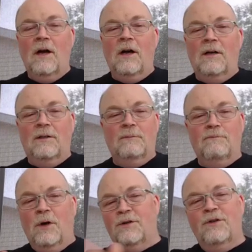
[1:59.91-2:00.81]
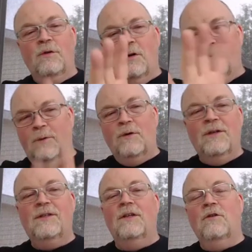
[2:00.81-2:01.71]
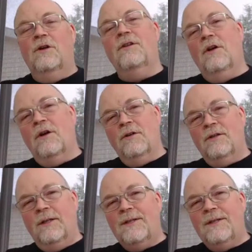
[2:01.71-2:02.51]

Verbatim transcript: Um, part two, I'll focus in on the article